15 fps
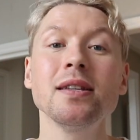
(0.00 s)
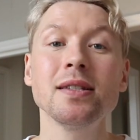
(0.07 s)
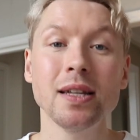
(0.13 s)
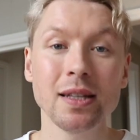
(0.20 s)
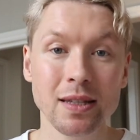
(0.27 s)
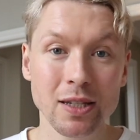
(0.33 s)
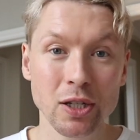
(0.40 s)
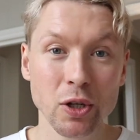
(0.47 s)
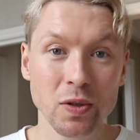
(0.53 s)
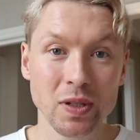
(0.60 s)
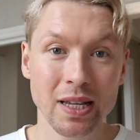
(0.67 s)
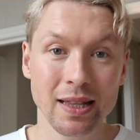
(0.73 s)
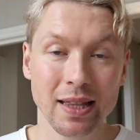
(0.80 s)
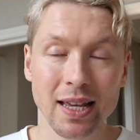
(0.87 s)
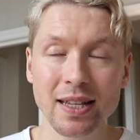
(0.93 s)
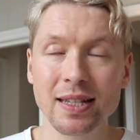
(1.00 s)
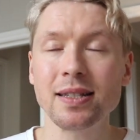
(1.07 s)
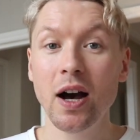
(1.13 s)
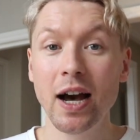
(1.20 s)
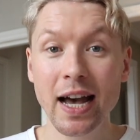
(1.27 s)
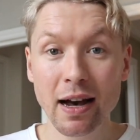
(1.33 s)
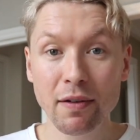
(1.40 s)
since using this.
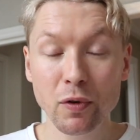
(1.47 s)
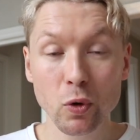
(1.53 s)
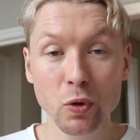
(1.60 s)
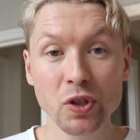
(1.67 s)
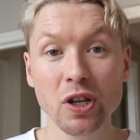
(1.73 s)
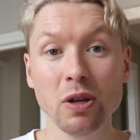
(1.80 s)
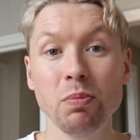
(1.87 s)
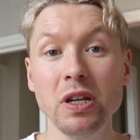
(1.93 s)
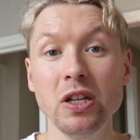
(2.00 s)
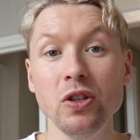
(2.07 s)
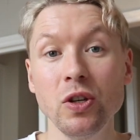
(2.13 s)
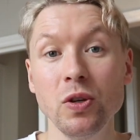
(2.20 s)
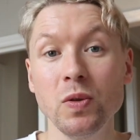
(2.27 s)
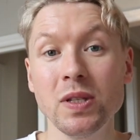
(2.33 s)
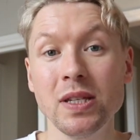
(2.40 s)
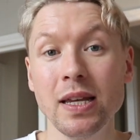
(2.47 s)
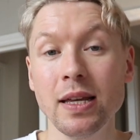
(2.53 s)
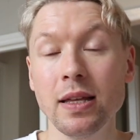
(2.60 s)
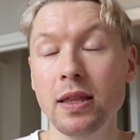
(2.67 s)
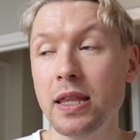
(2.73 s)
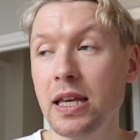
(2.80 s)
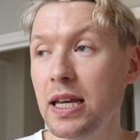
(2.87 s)
I have also been
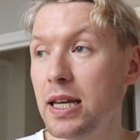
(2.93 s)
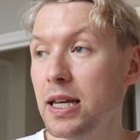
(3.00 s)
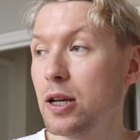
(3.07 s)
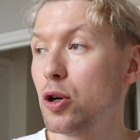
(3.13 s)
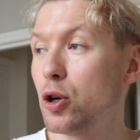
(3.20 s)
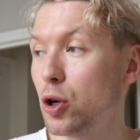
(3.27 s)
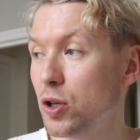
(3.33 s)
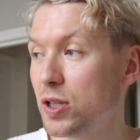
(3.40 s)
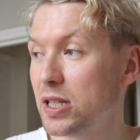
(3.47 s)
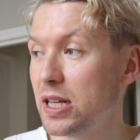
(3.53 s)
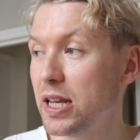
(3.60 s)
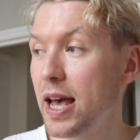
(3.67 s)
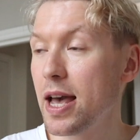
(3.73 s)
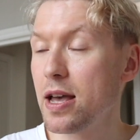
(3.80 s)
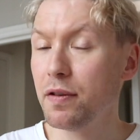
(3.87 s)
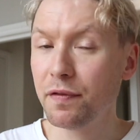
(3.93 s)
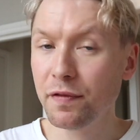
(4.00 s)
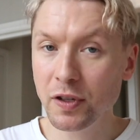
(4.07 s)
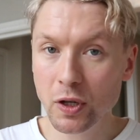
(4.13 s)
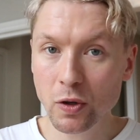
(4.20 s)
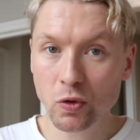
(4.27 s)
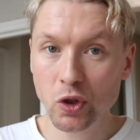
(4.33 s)
using the Glossier
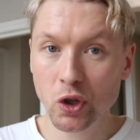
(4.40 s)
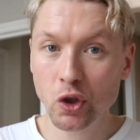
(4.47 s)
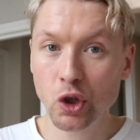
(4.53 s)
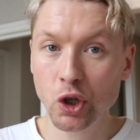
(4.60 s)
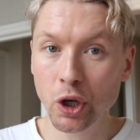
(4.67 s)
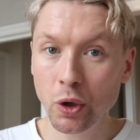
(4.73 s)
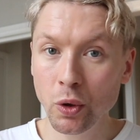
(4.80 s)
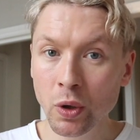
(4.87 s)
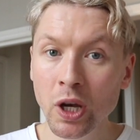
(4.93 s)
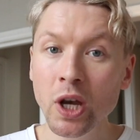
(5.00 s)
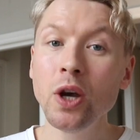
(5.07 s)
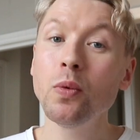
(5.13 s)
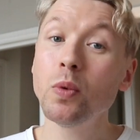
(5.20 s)
Future Dew,